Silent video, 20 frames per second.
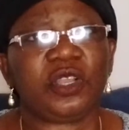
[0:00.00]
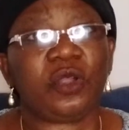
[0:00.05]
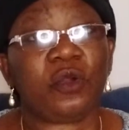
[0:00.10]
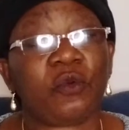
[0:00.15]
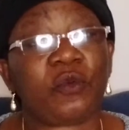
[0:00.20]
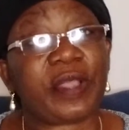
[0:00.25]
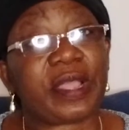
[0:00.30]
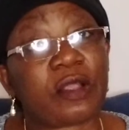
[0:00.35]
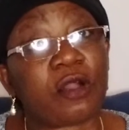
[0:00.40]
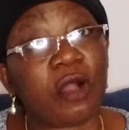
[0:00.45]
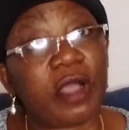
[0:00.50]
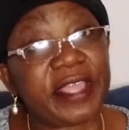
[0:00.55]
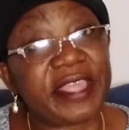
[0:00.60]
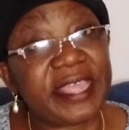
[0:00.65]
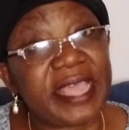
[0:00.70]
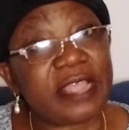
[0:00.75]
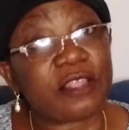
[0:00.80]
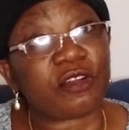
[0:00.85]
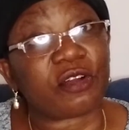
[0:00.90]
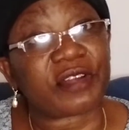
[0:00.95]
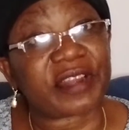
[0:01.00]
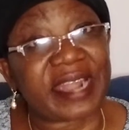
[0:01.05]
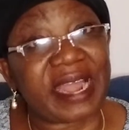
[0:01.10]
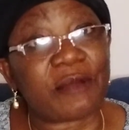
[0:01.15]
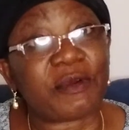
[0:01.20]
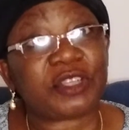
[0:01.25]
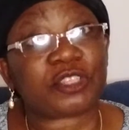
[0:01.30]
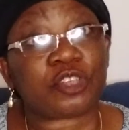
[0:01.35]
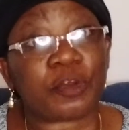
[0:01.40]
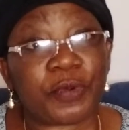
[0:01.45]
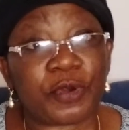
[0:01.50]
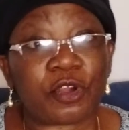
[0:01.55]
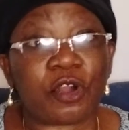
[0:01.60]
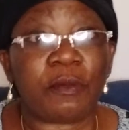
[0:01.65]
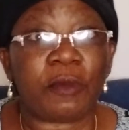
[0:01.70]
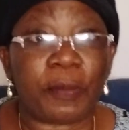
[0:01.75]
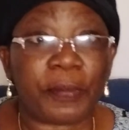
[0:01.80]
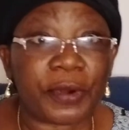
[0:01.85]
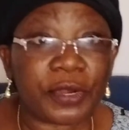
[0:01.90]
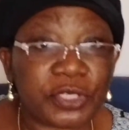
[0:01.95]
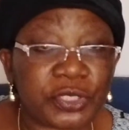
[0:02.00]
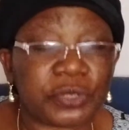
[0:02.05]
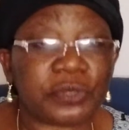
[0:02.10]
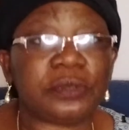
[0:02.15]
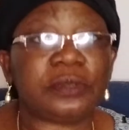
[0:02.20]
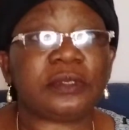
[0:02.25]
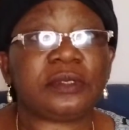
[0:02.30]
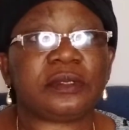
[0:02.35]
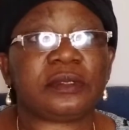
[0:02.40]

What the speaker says: Will God hear your cry when trouble come upon you?